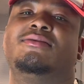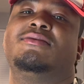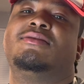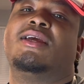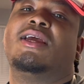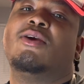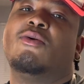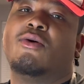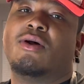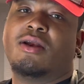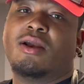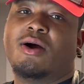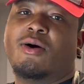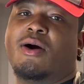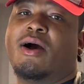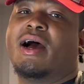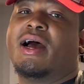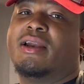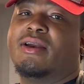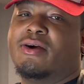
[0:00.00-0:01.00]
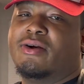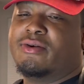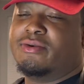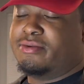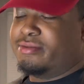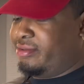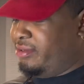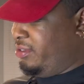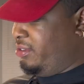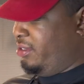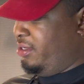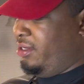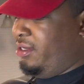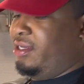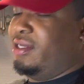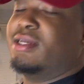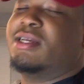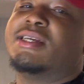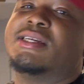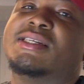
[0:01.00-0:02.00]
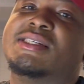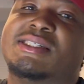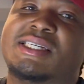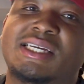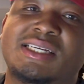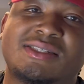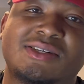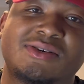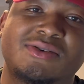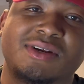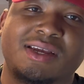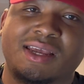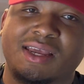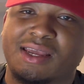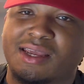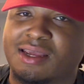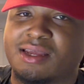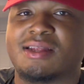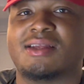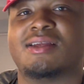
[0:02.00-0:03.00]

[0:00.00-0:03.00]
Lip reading: You wanna know how I know? It says on the can.